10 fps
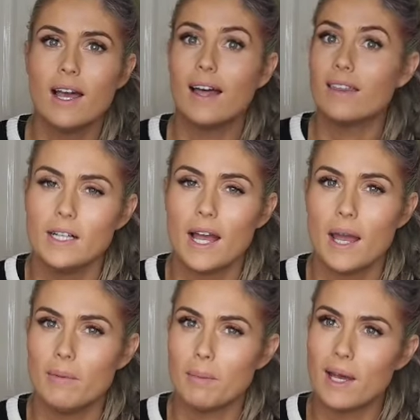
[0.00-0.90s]

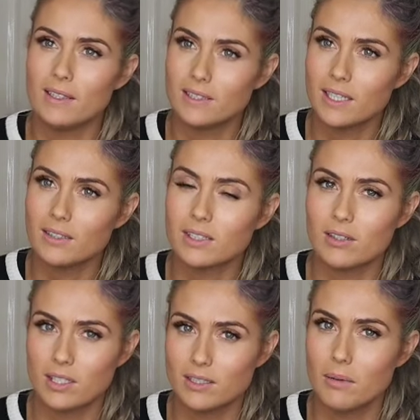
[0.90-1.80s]
And the pastels are
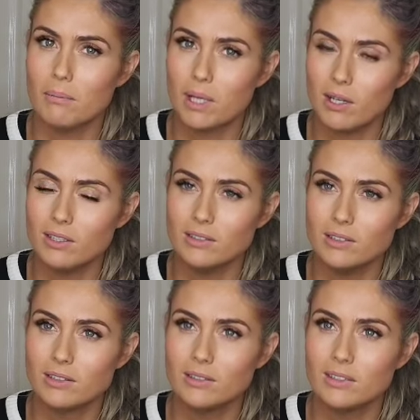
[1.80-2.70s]
nice on
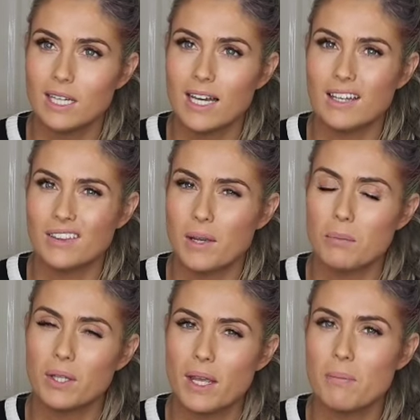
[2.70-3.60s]
blondes,
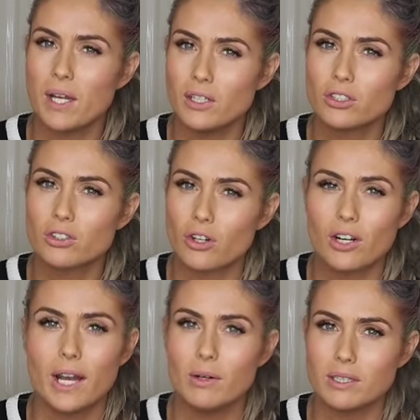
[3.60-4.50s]
but they mightn't turn
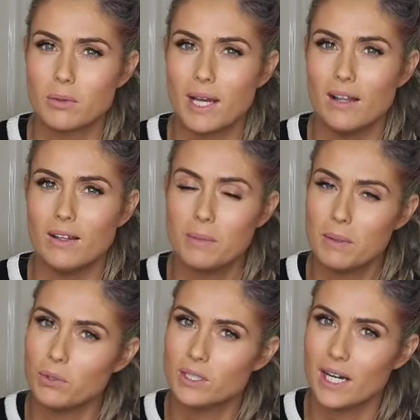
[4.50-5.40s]
out as well on
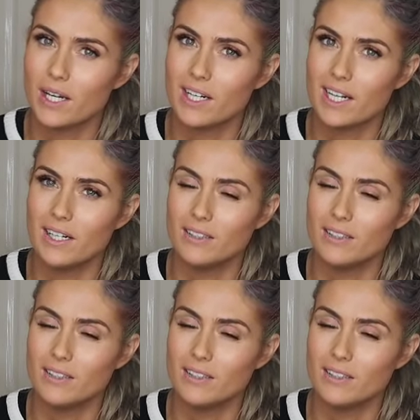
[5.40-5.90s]
people with darker hair.